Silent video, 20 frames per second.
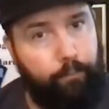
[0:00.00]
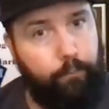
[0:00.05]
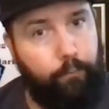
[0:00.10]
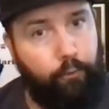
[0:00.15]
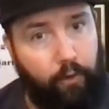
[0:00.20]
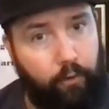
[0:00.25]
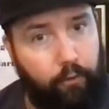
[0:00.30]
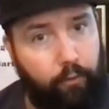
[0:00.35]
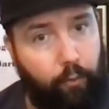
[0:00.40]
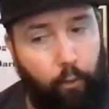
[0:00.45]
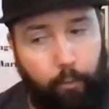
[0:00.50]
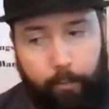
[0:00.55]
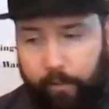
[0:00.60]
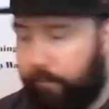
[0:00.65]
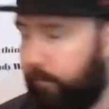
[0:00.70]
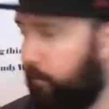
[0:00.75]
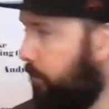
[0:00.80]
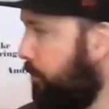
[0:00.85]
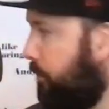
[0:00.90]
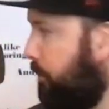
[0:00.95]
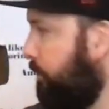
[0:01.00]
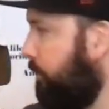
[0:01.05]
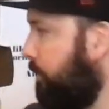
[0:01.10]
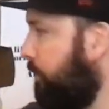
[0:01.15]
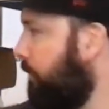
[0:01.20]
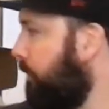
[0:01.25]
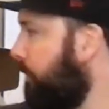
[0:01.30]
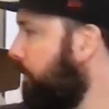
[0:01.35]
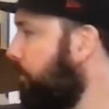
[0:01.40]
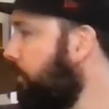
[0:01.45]
Transformers.
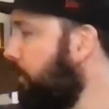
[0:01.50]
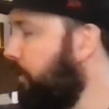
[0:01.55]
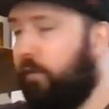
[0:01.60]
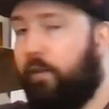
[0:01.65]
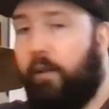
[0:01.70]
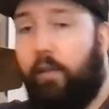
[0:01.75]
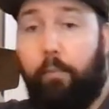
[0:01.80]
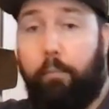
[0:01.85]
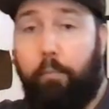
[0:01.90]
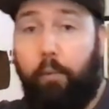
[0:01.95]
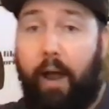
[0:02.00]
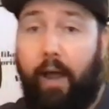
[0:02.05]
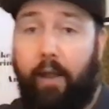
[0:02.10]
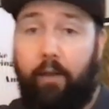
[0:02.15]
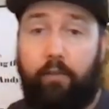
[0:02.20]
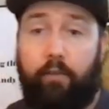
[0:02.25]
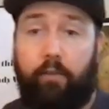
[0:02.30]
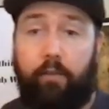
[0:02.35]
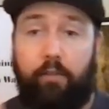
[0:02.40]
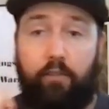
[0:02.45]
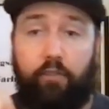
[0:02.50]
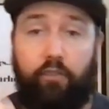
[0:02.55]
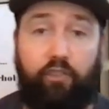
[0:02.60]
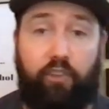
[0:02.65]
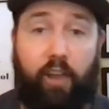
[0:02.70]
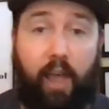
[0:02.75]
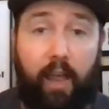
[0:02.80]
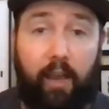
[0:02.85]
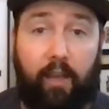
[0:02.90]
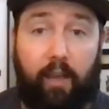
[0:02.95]
It's another brand.
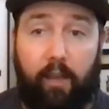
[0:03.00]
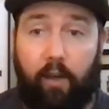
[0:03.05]
Check